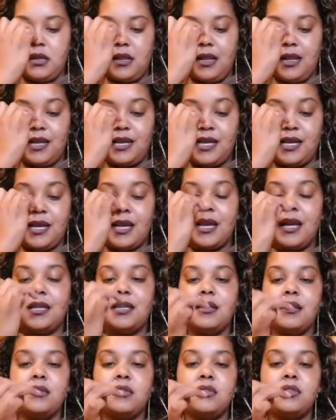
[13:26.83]
laying
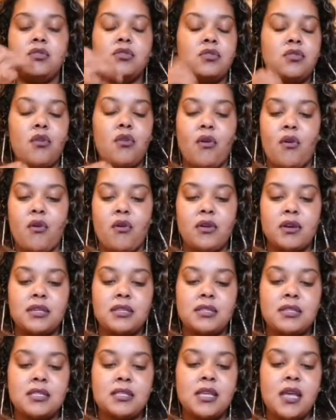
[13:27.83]
under the
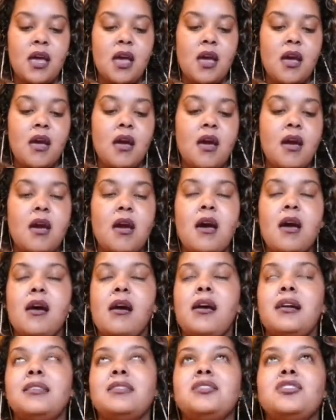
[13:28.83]
stars,
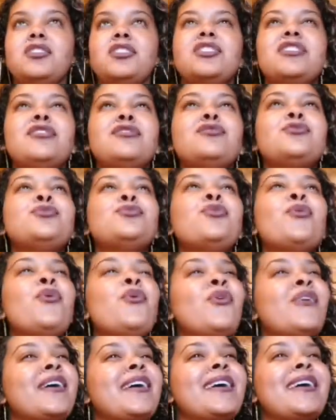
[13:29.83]
just
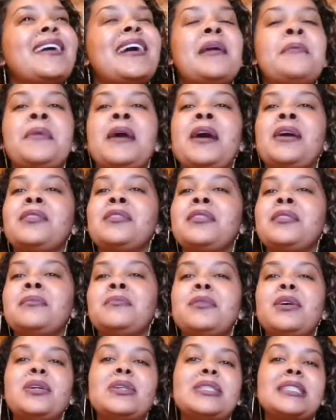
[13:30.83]
talking about the
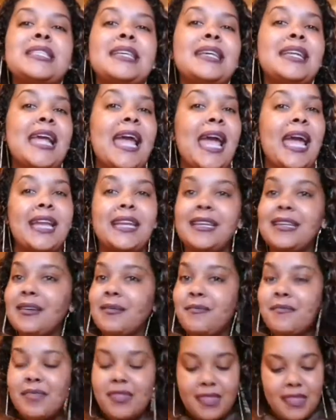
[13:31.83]
most
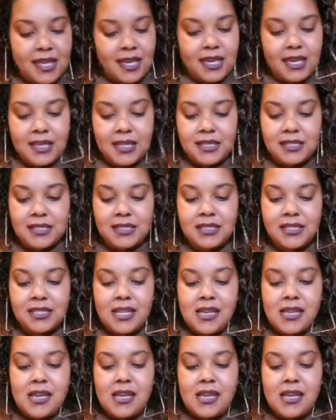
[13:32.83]
random things.